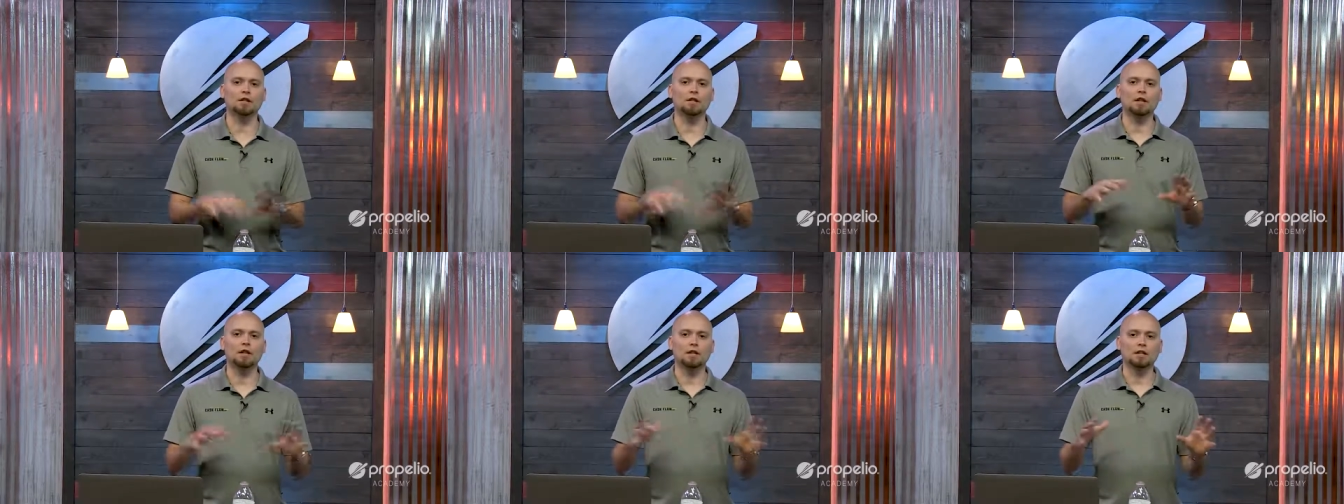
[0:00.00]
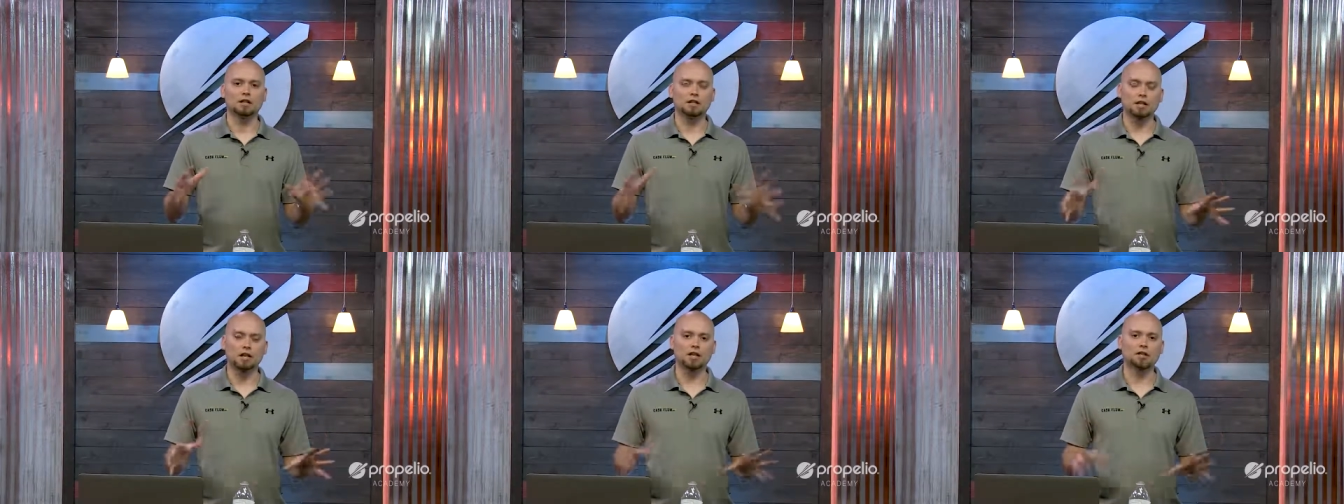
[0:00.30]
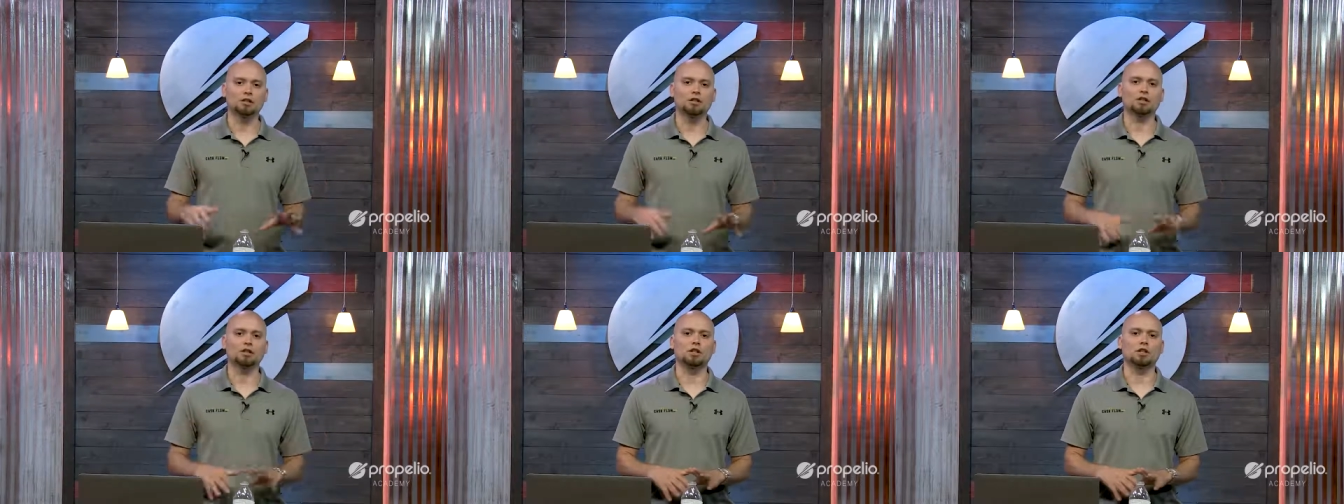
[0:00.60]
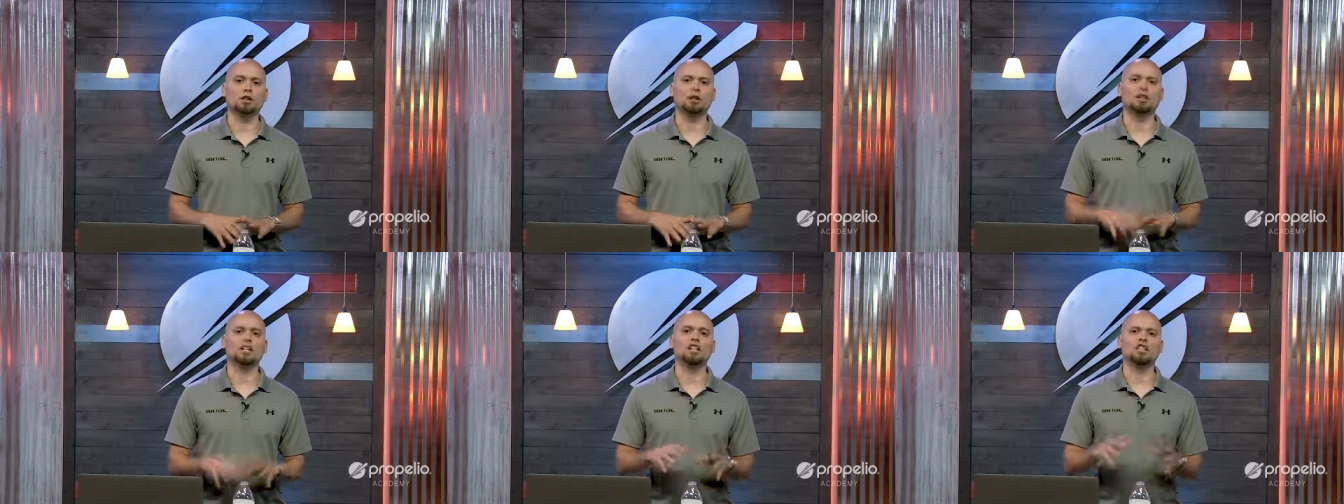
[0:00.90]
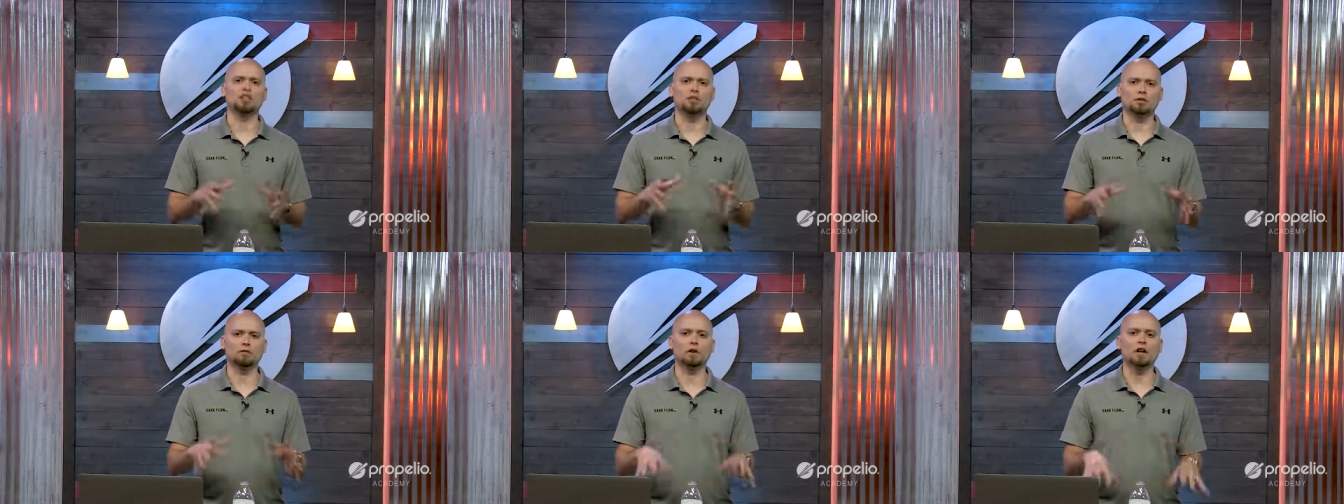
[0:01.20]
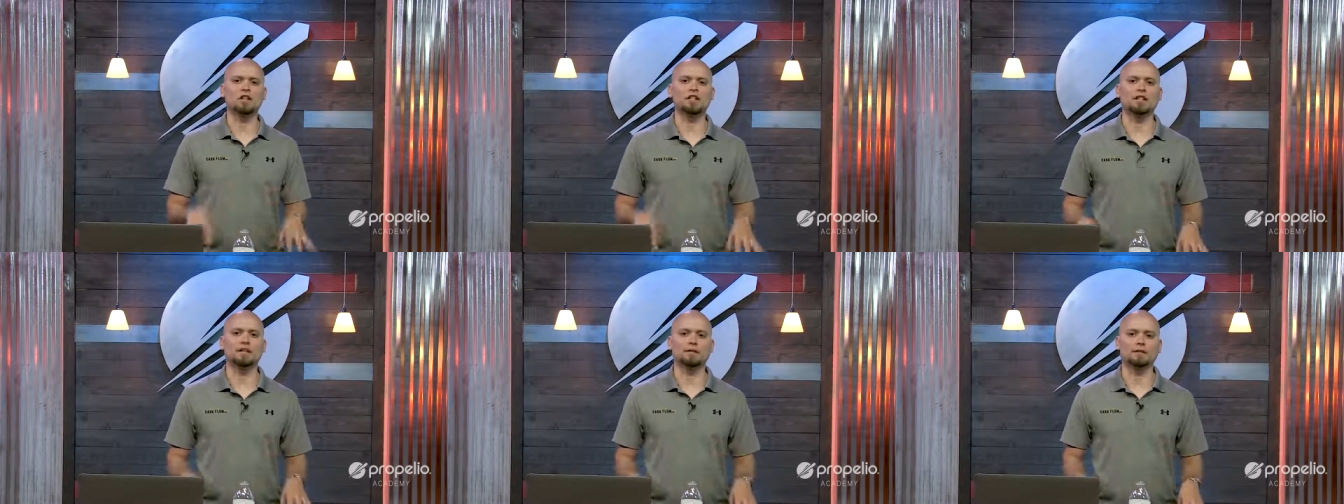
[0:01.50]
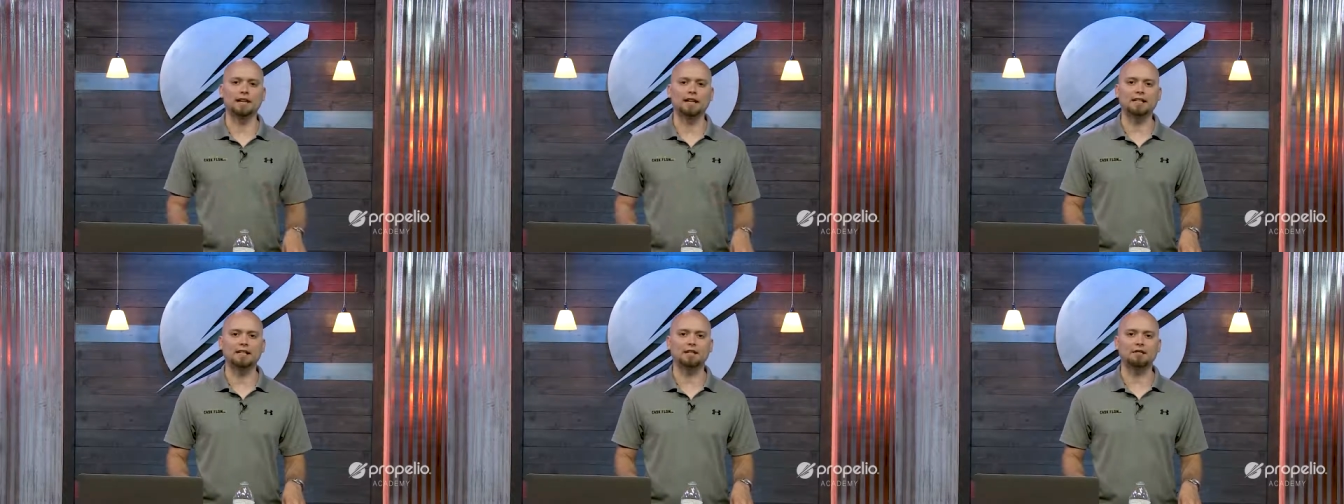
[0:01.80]
to talk to your attorney and you can watch the
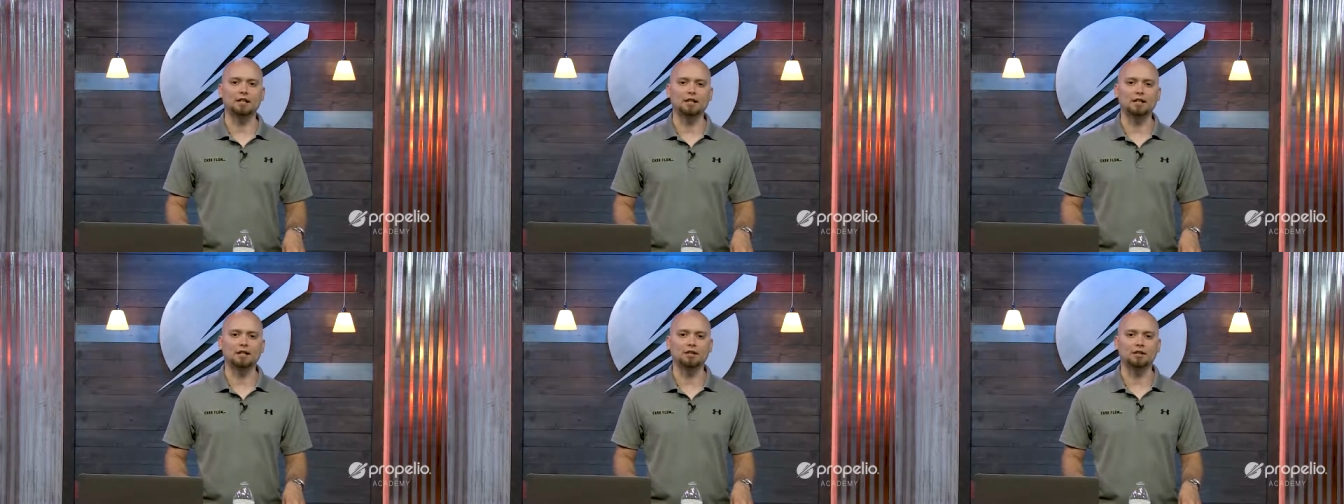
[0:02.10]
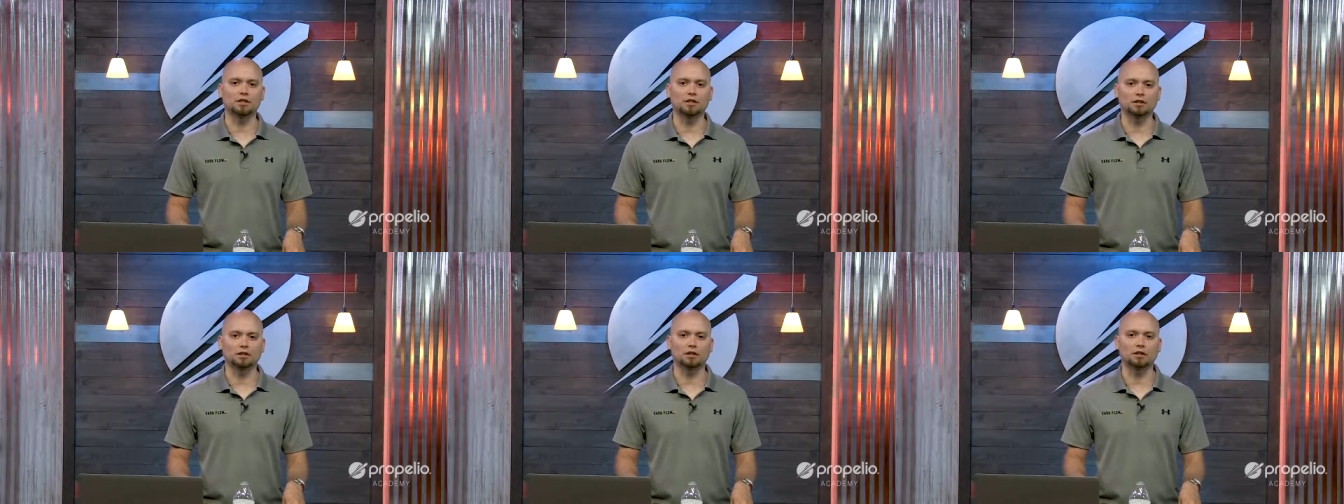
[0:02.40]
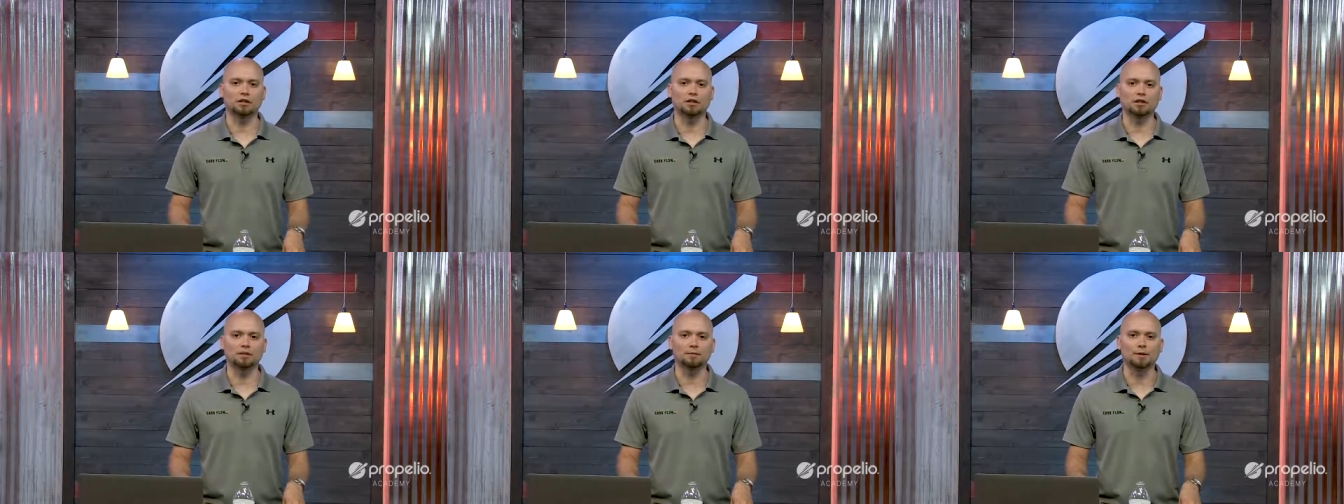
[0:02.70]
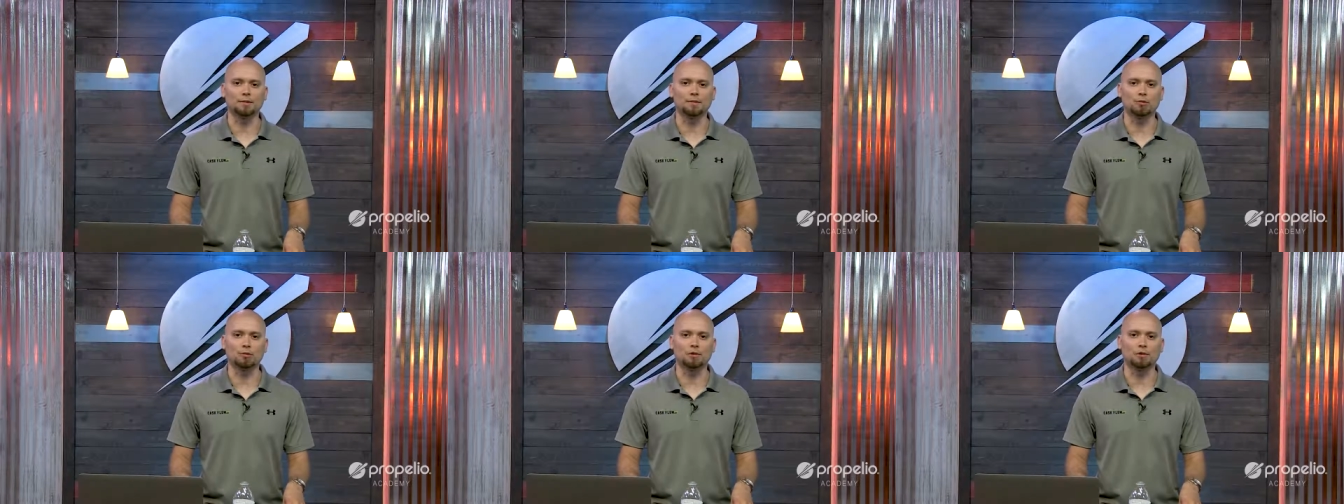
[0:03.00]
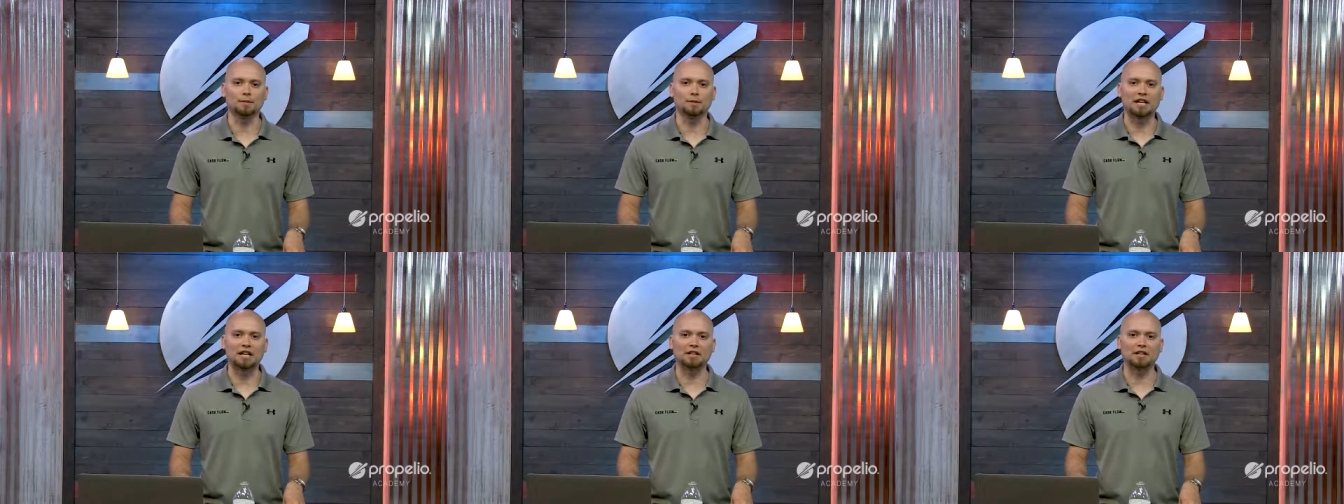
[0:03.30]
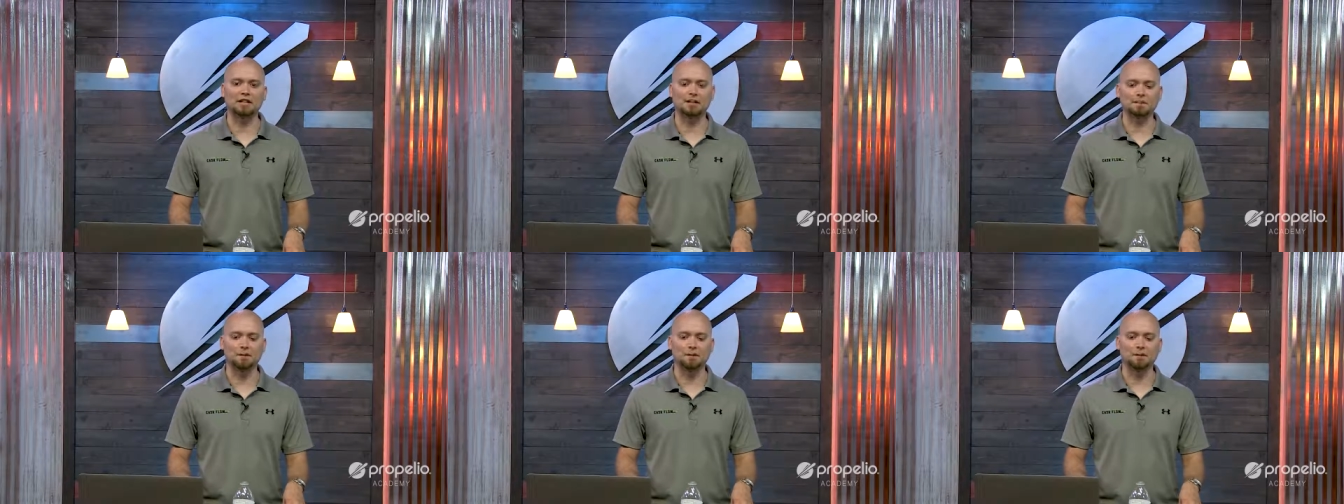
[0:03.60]
advanced videos to learn a little bit more about this,